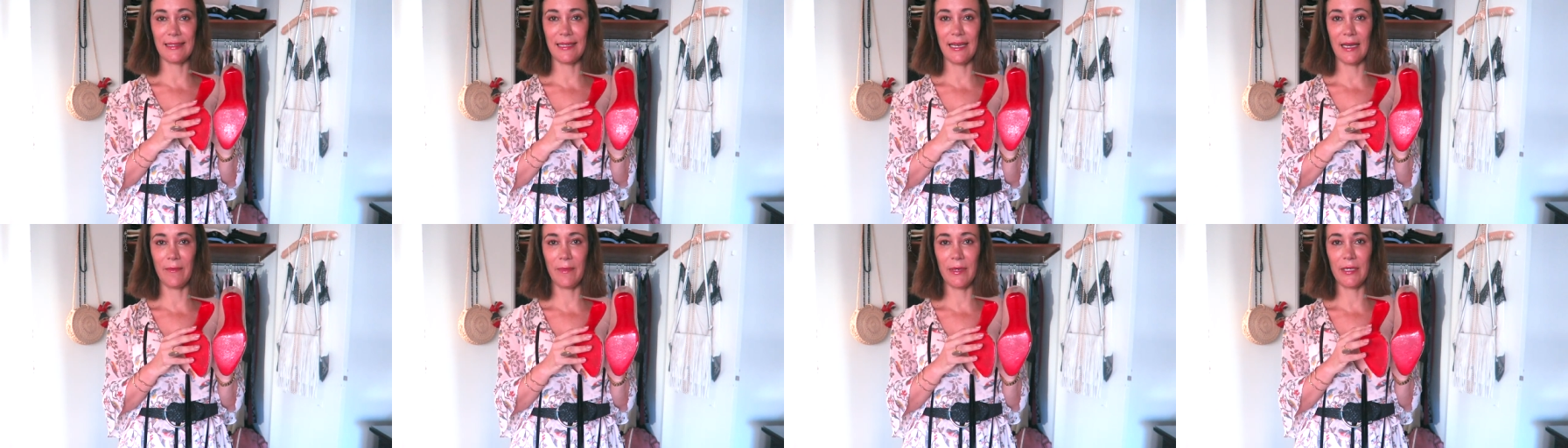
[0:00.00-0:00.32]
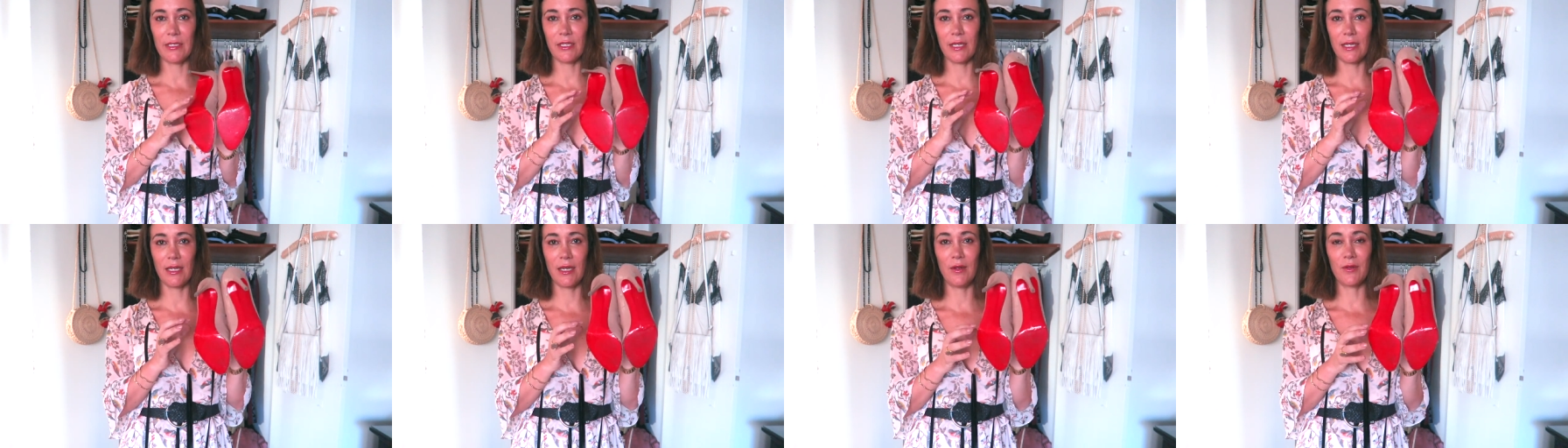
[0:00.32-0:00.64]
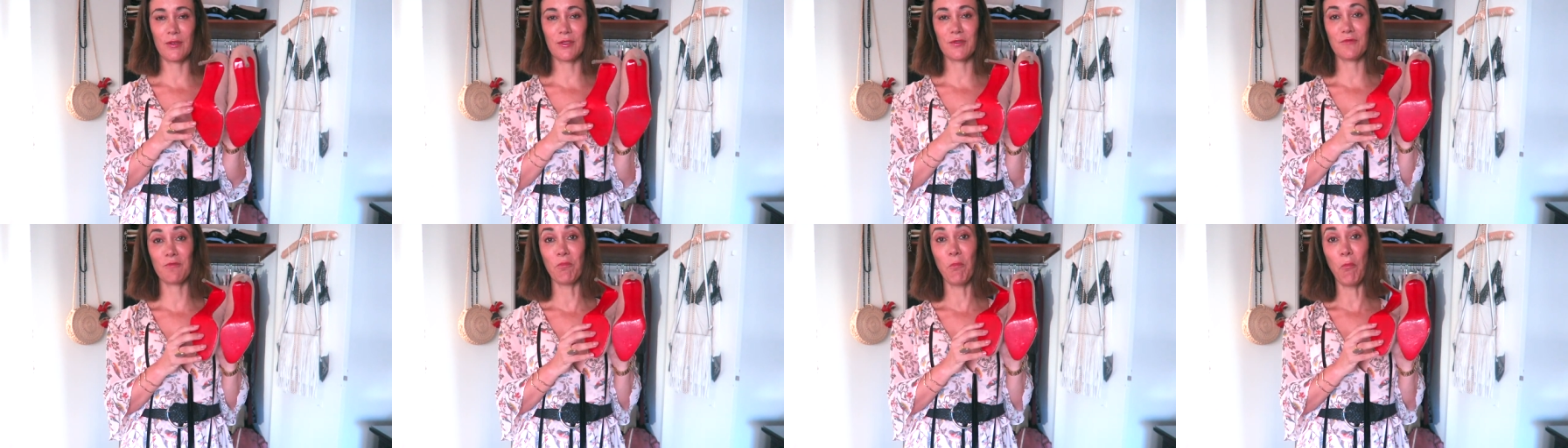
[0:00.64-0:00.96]
damaged and it
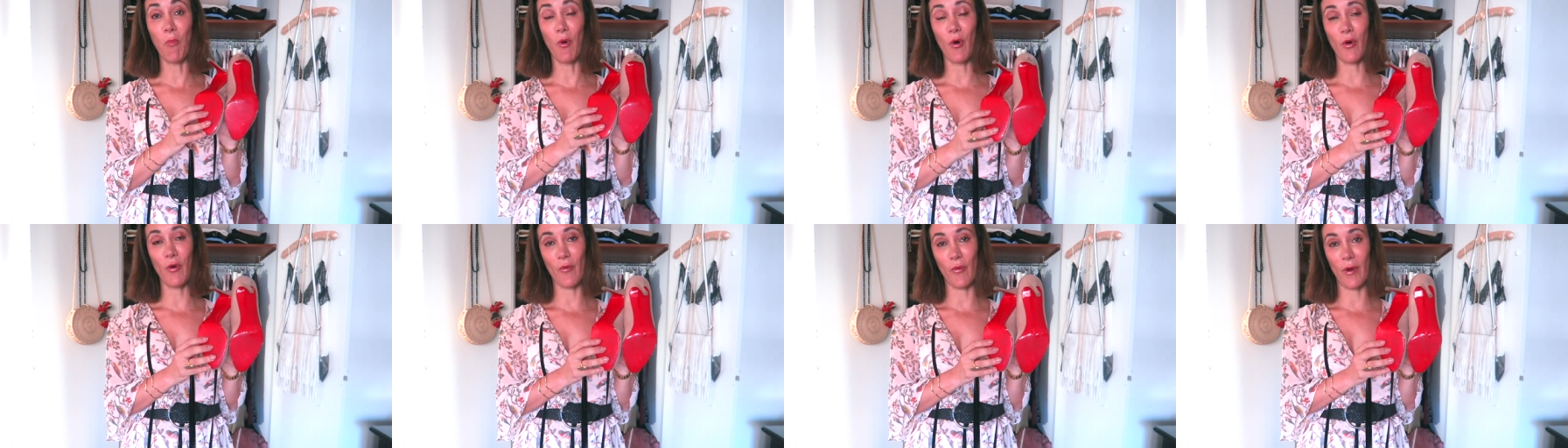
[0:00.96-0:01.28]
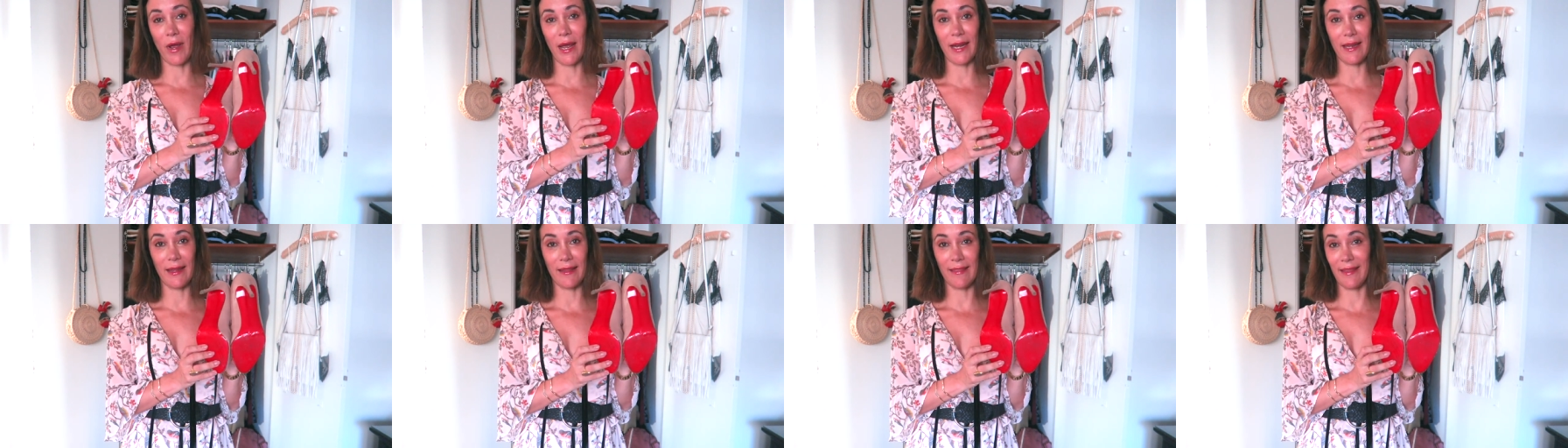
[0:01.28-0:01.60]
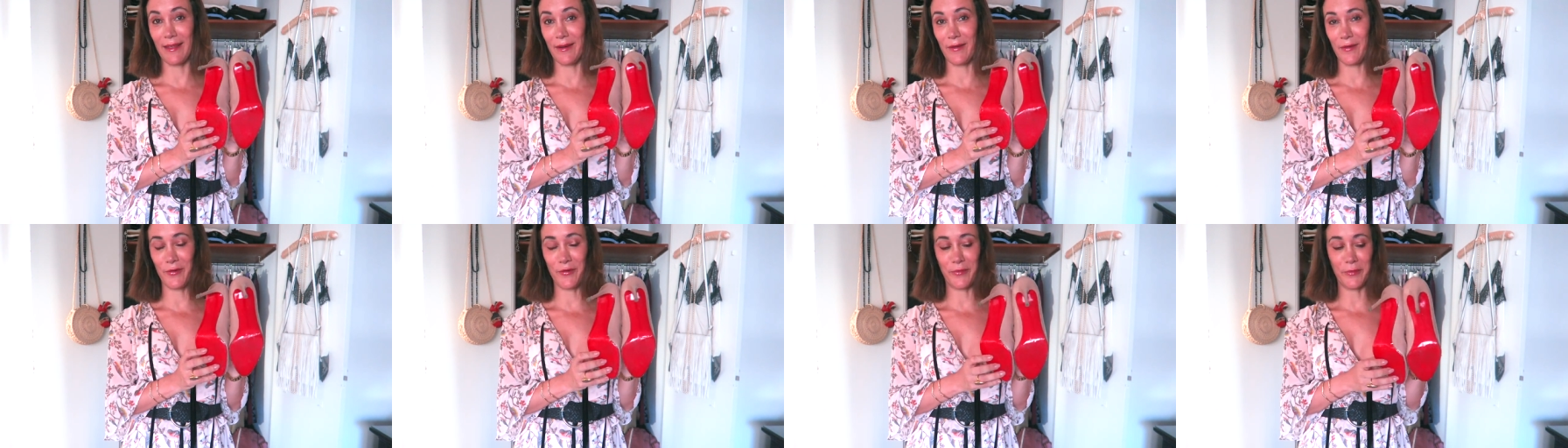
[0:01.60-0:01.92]
looks more red
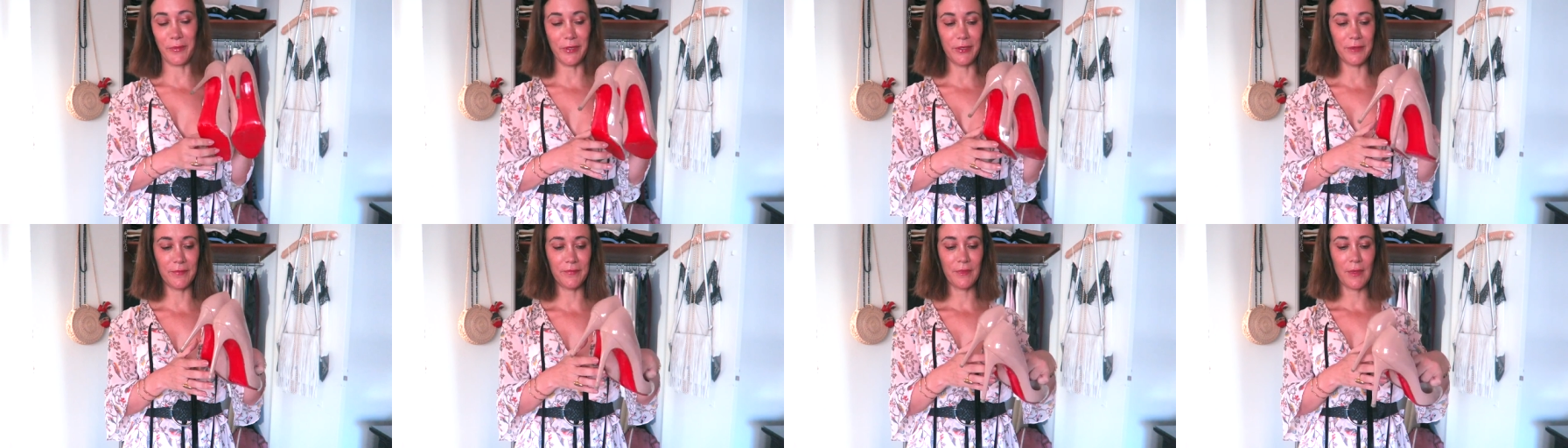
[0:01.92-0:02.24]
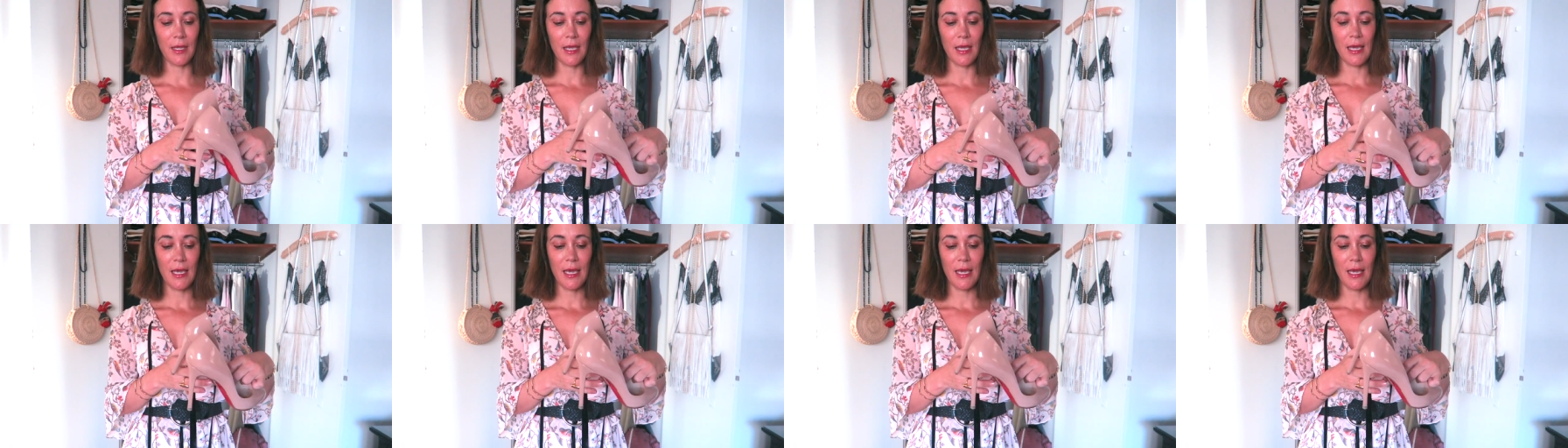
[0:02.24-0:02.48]
than normal.